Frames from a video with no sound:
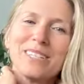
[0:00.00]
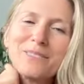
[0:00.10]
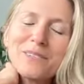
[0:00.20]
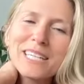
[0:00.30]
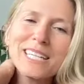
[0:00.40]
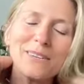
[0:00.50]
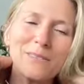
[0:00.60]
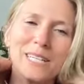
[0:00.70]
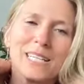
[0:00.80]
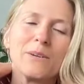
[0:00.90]
Really,
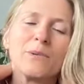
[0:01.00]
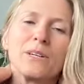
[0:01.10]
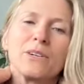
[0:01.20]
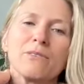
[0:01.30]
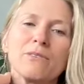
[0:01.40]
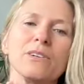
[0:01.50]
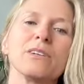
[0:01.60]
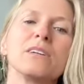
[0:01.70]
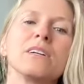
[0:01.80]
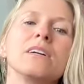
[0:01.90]
really wonderful.
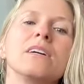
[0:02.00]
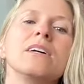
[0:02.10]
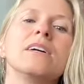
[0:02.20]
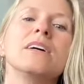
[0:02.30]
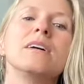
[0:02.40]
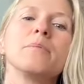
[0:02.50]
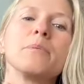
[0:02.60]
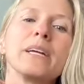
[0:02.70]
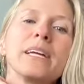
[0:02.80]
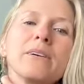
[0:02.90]

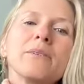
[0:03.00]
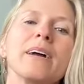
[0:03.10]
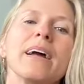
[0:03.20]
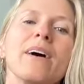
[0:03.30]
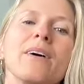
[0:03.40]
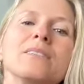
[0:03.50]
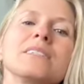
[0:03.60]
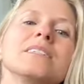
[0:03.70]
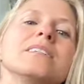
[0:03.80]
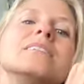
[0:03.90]
Bring it
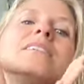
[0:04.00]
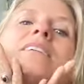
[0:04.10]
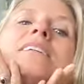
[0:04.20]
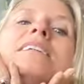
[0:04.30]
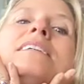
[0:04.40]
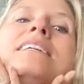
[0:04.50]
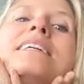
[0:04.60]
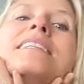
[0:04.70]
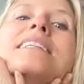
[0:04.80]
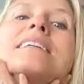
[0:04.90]
around
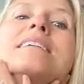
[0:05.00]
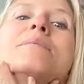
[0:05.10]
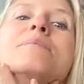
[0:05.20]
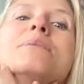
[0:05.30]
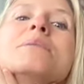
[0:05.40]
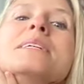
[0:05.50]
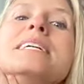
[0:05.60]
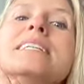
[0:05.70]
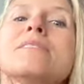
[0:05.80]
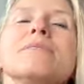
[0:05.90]
and then
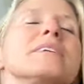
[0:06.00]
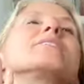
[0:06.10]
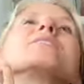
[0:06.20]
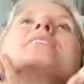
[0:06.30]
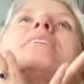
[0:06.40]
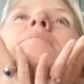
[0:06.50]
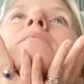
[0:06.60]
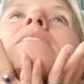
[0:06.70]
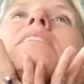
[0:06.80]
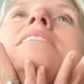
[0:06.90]
bring the
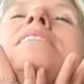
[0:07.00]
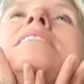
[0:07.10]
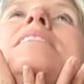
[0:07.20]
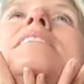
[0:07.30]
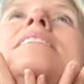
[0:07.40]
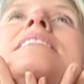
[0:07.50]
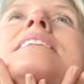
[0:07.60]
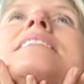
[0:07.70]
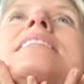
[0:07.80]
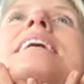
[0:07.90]
fingertips,
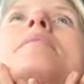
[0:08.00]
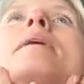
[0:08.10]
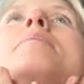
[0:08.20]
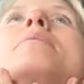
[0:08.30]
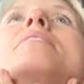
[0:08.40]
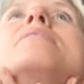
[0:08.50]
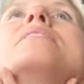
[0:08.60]
tilt the head back, bring the